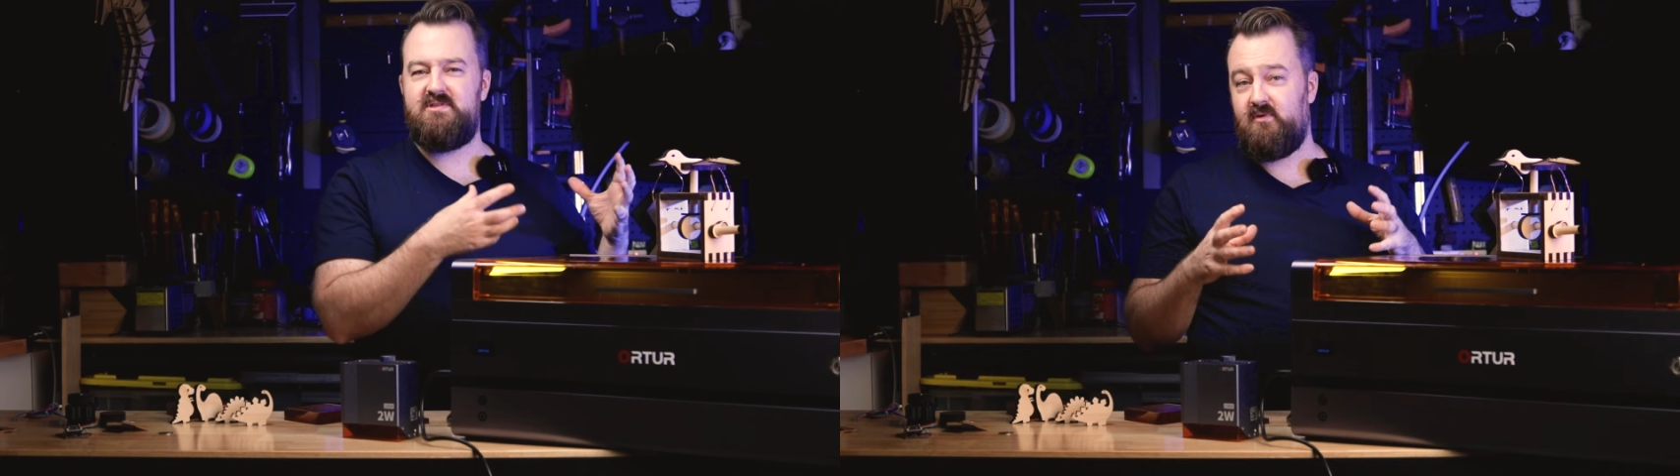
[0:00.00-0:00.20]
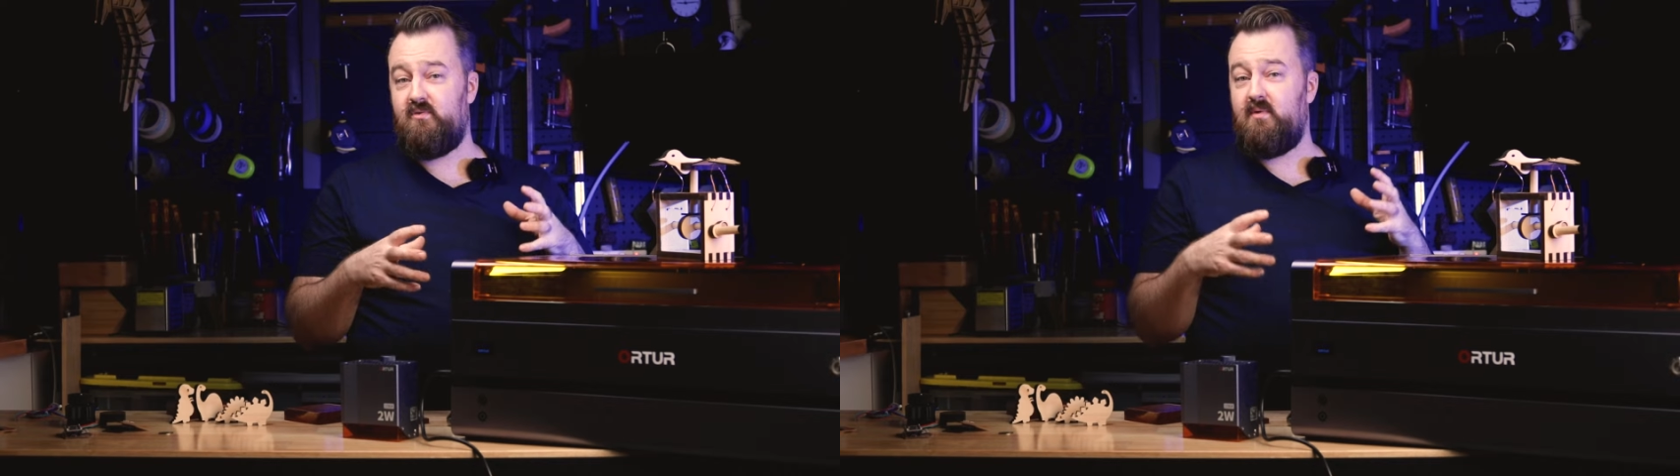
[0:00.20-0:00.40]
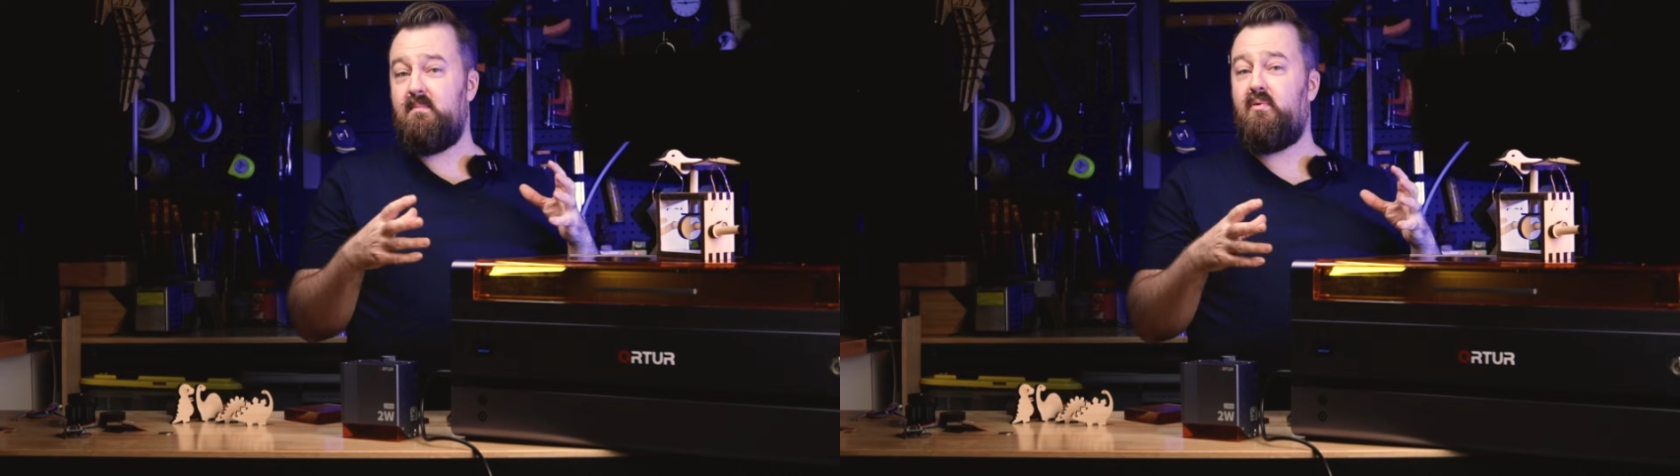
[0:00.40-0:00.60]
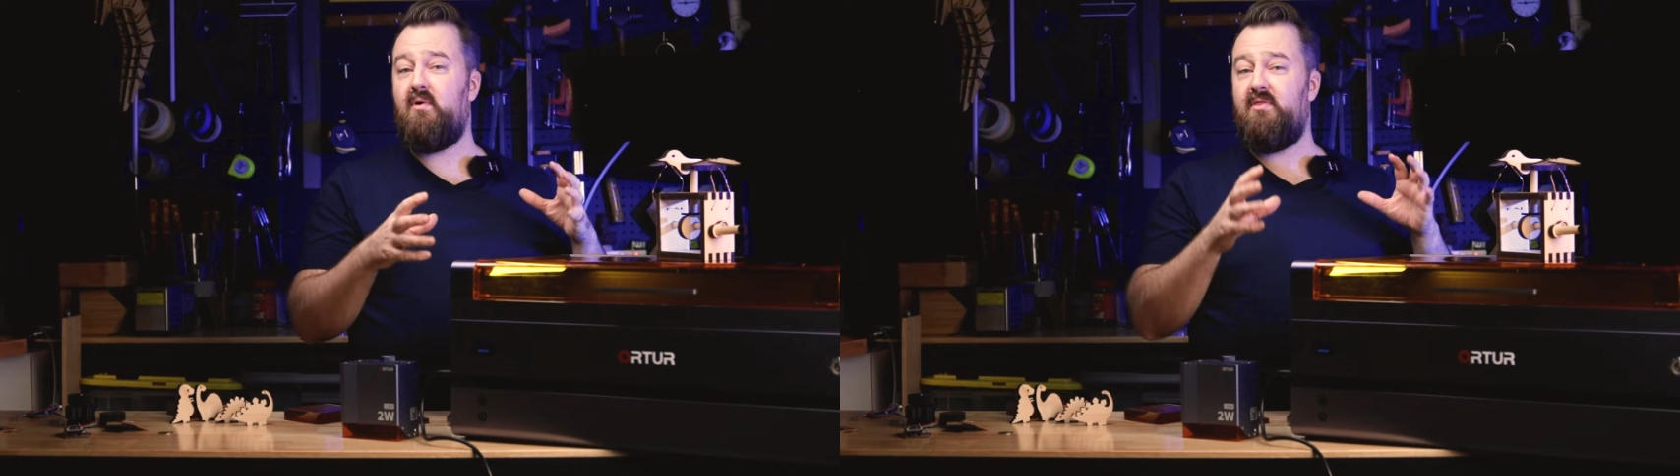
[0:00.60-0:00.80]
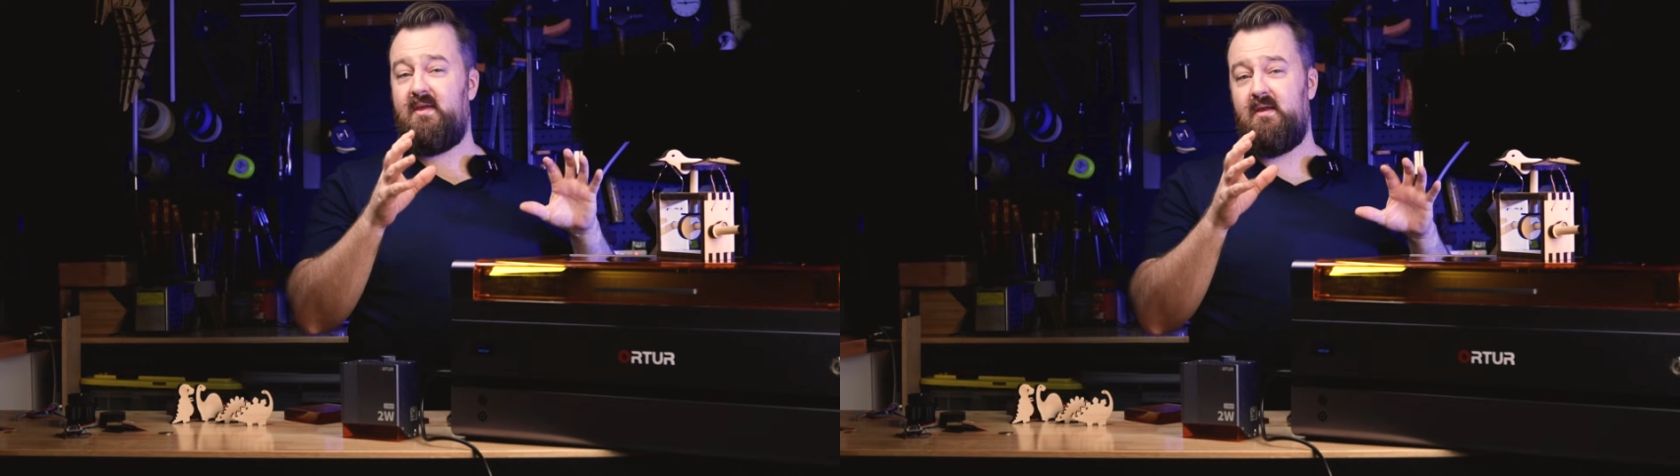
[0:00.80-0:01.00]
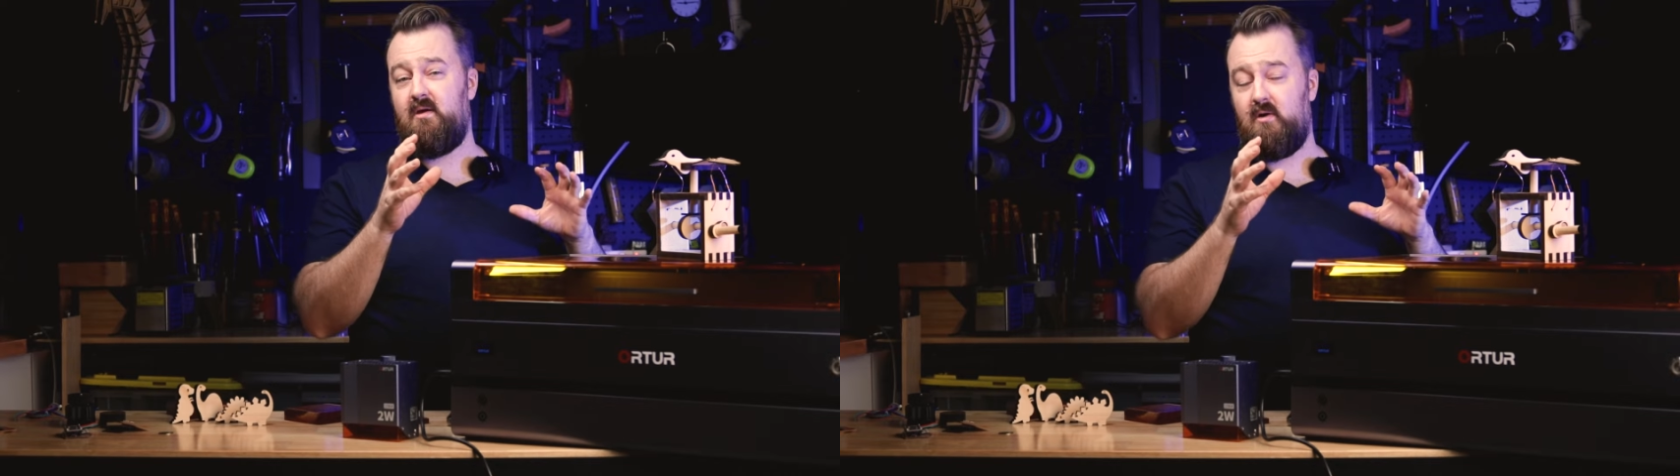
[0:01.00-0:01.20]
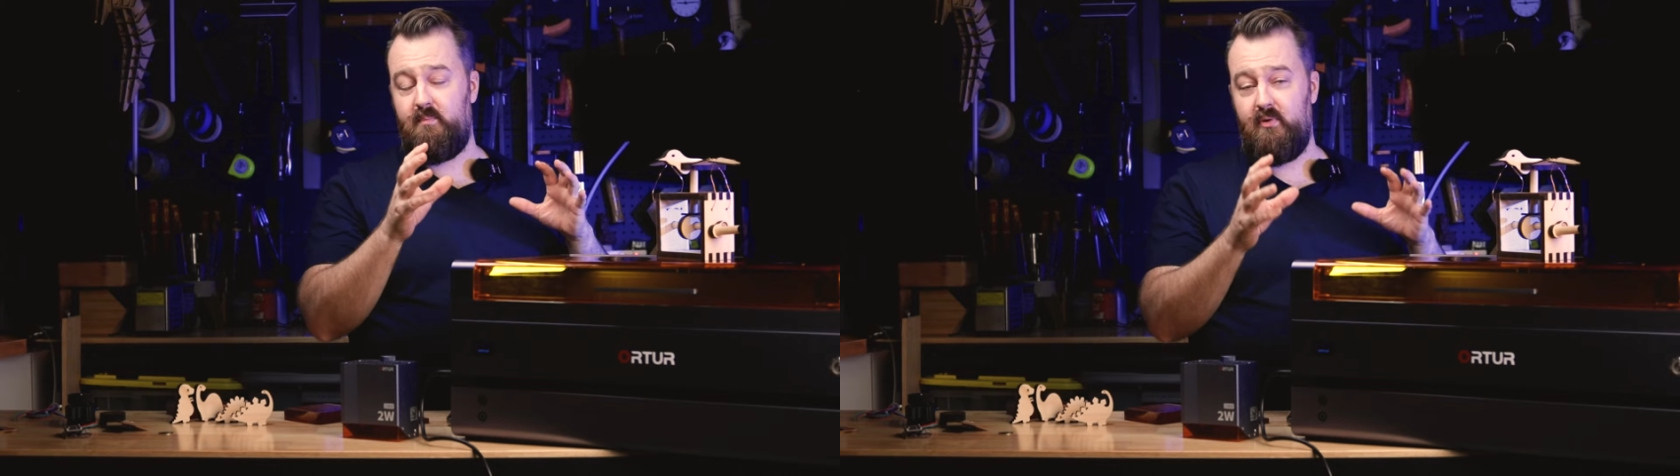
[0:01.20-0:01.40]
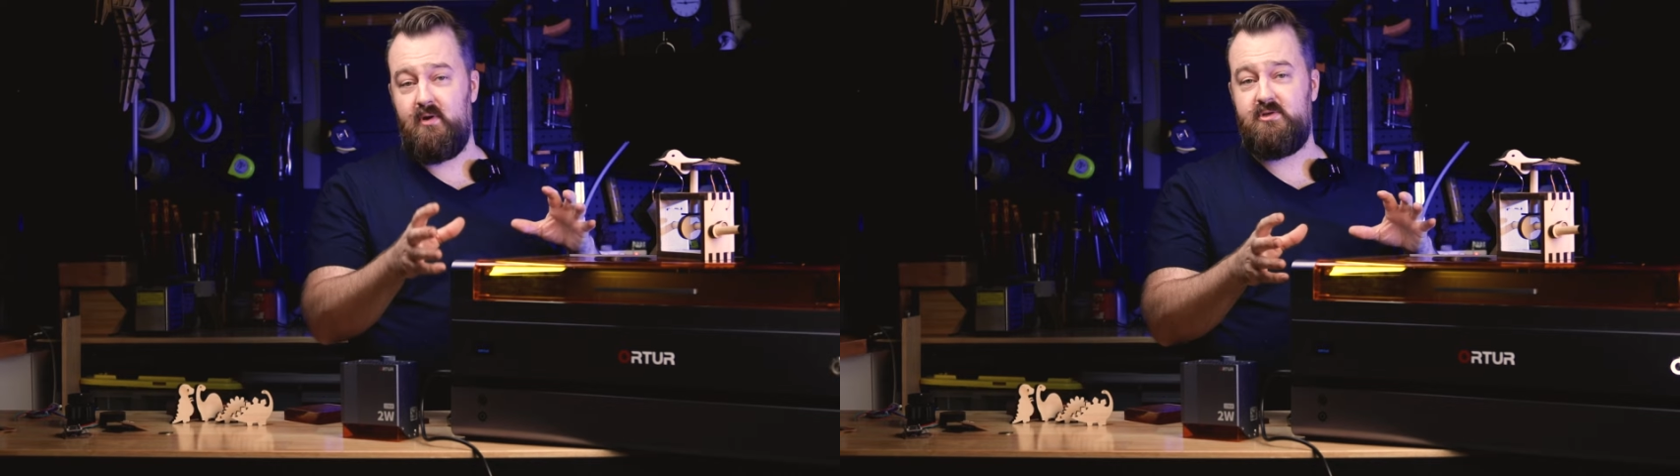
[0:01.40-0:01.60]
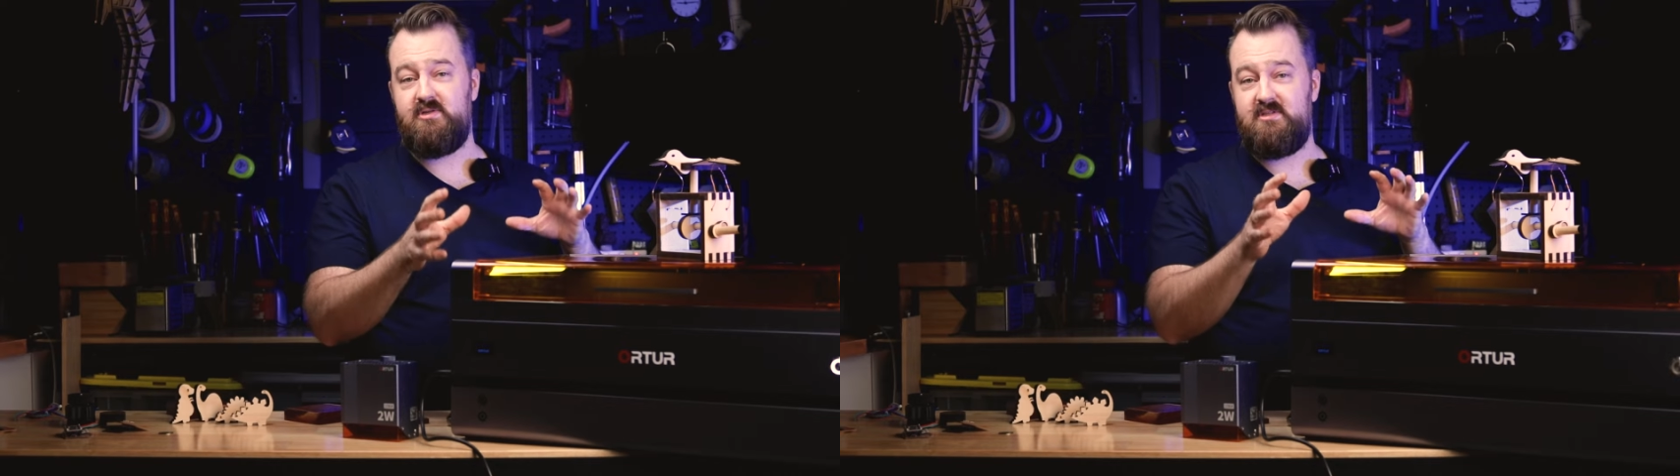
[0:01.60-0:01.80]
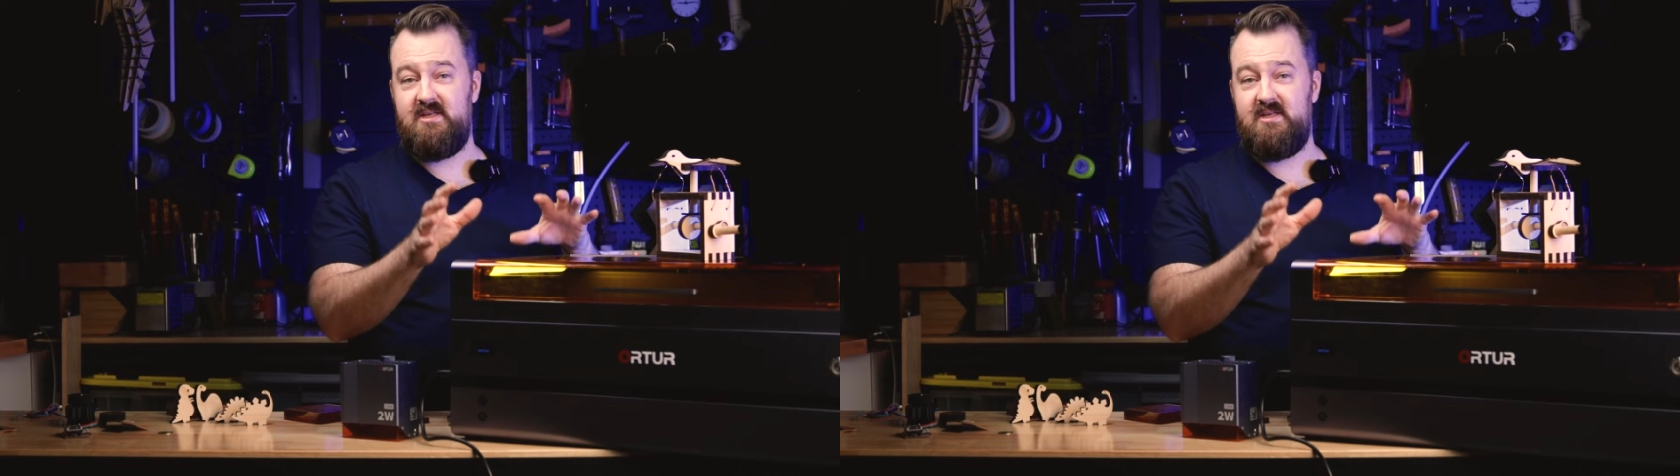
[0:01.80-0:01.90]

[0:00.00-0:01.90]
So it's really important that you go and purchase